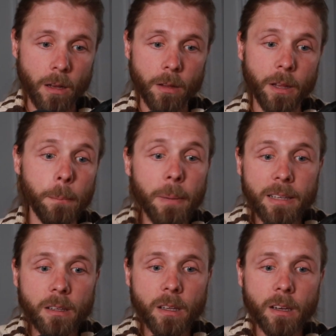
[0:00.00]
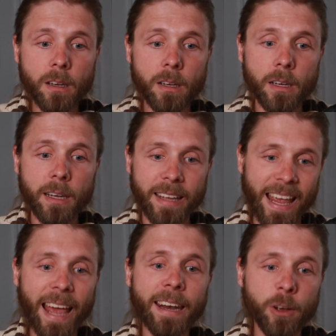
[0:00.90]
The amygdala
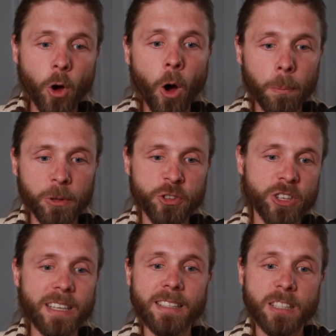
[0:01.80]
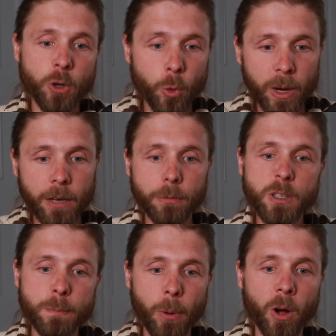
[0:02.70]
can accomplish its quick
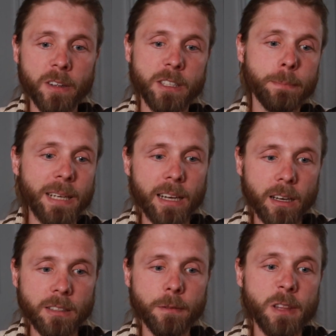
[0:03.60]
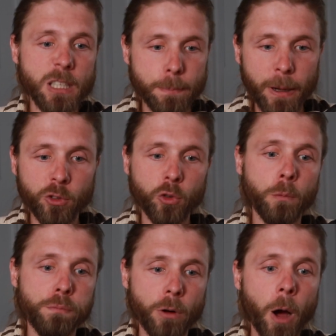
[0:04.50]
response because of the
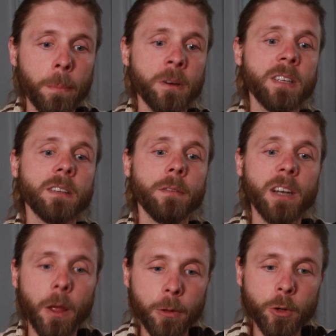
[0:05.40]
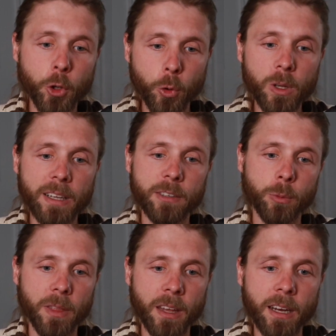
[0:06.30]
special properties of another nucleus
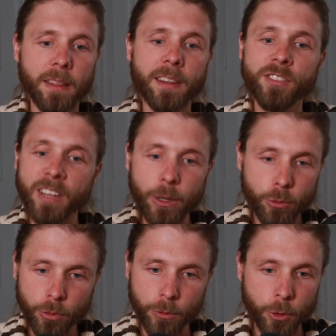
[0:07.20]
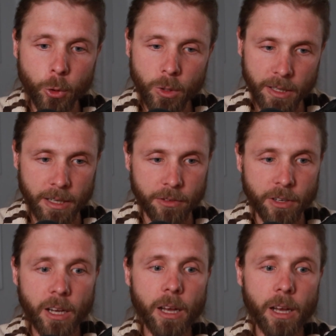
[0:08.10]
within it, the central nucleus.